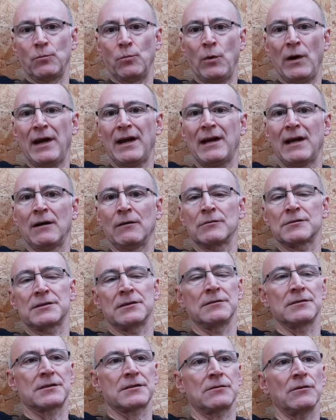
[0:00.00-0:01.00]

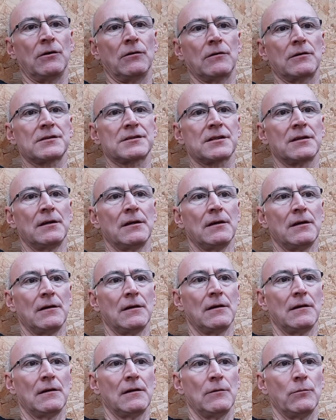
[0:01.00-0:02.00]
warehousing stocks
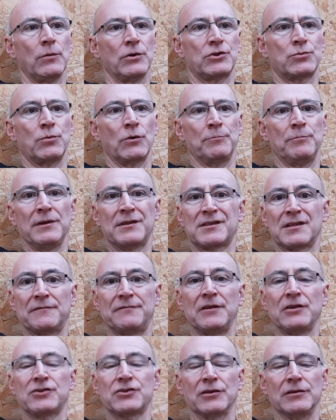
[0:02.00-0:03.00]
which would be
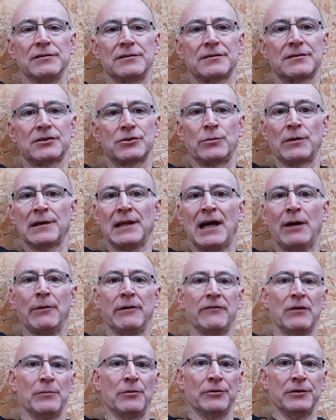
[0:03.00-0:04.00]
sufficient to allow
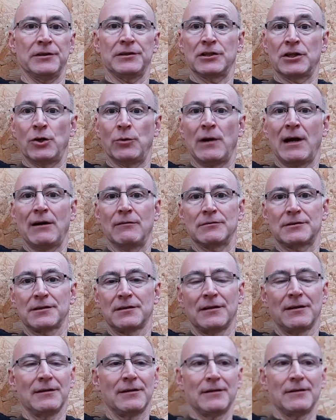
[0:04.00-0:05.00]
everybody to go out
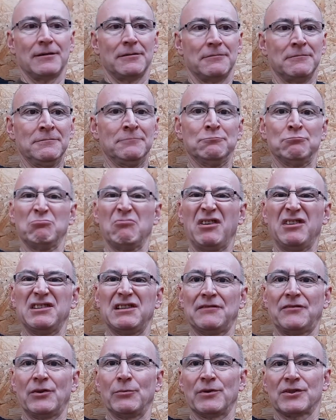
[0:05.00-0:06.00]
and,
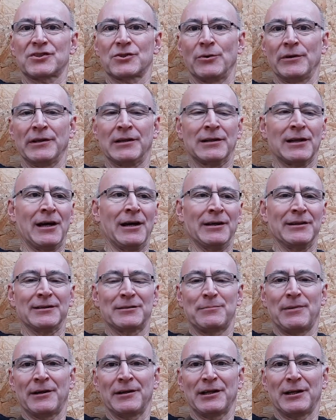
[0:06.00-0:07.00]
if they were so inclined,
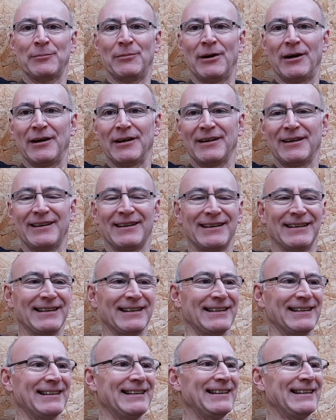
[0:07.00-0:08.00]
panic buy
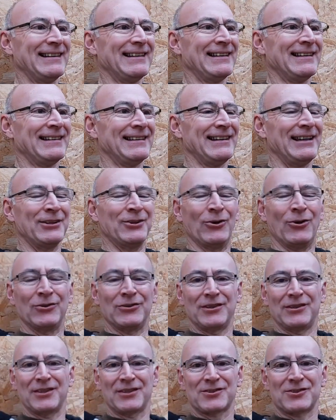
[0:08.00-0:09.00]
in order
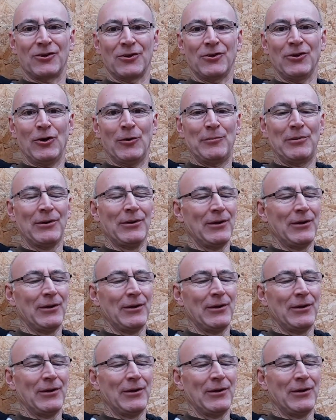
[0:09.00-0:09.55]
to stock up.